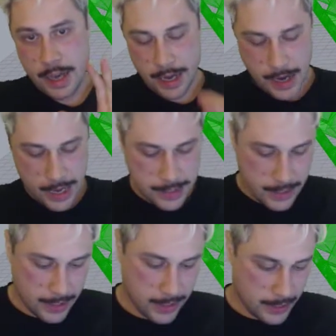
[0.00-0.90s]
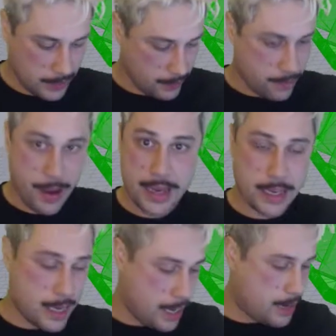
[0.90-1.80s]
guys, we're back
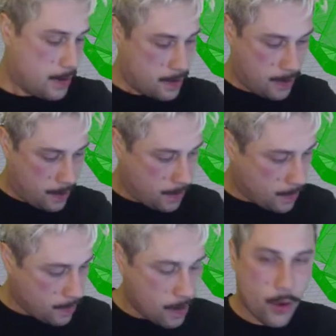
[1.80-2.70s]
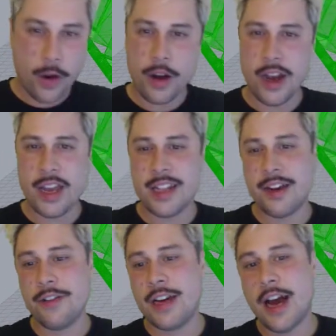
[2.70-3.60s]
again. Oh, I landed that
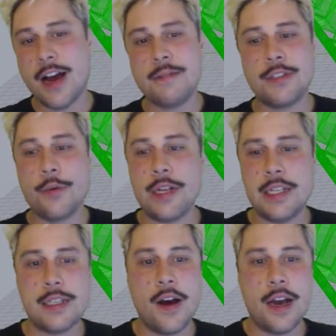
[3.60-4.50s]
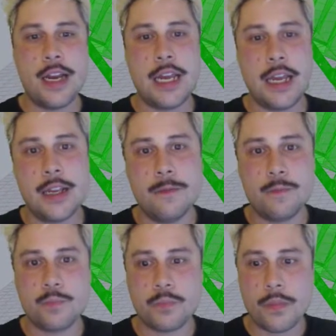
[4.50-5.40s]
one. So we're designing.
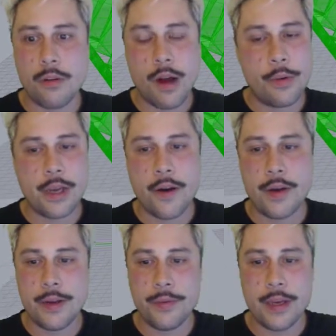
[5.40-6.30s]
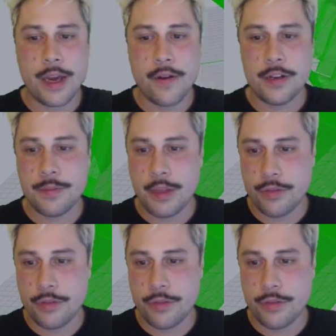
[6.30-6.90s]
Well, we're going to be